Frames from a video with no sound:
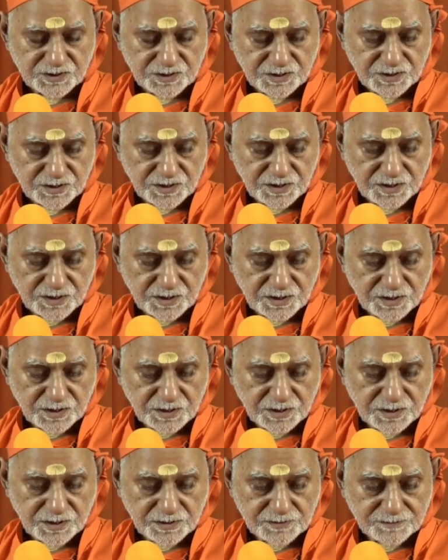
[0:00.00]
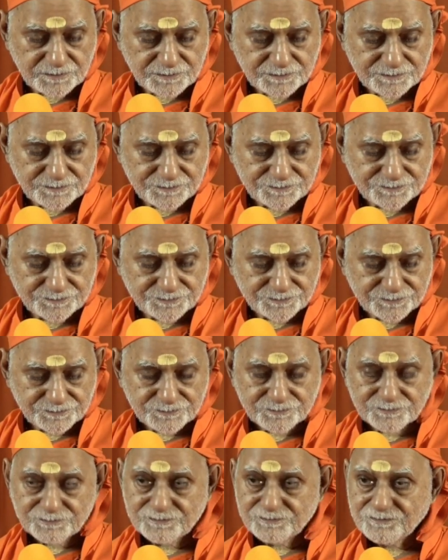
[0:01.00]

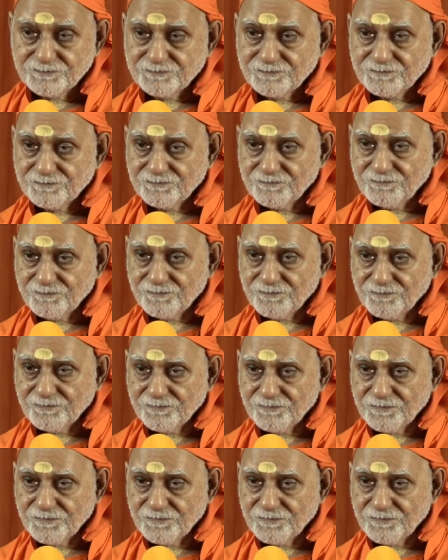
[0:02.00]
[no speech]